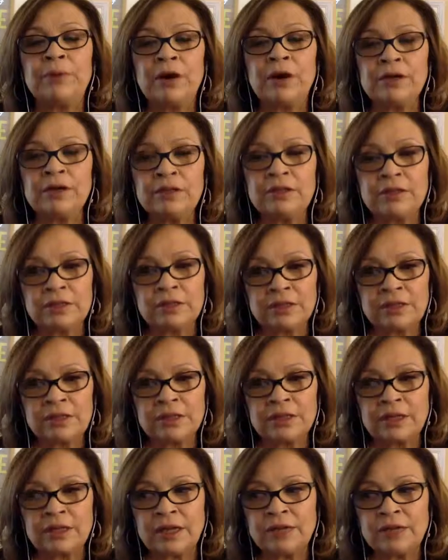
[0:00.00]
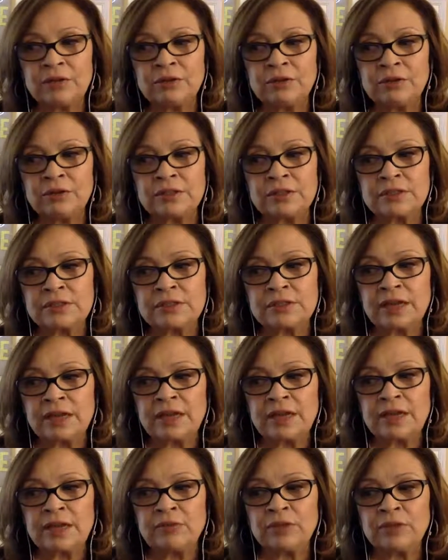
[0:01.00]
the thing that I notice, and I
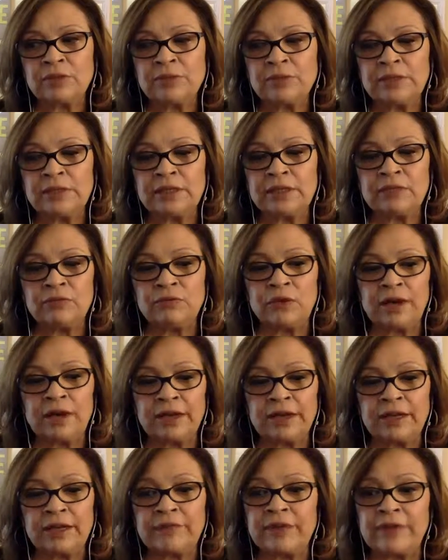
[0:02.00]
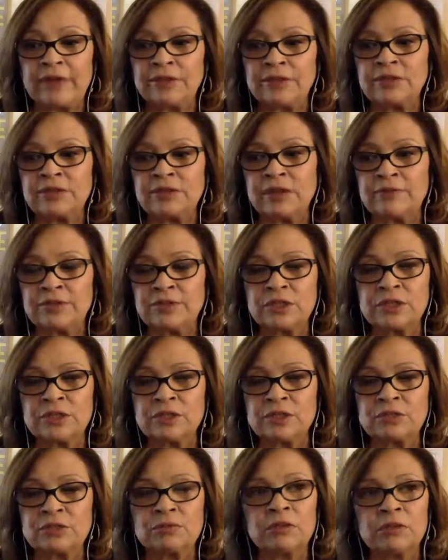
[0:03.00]
really believe why, and I've had these conversations
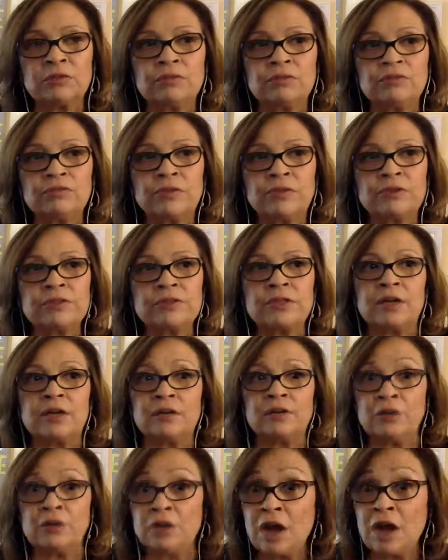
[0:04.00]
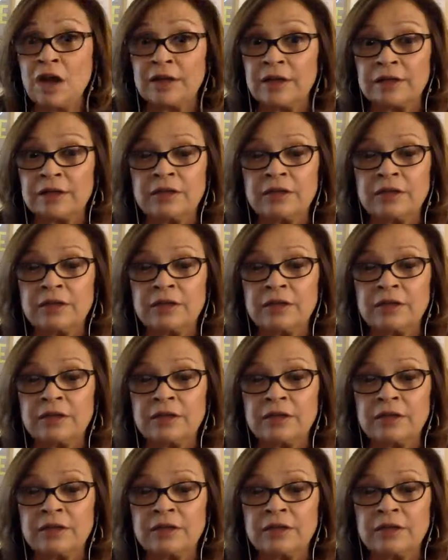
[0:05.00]
with folks that are not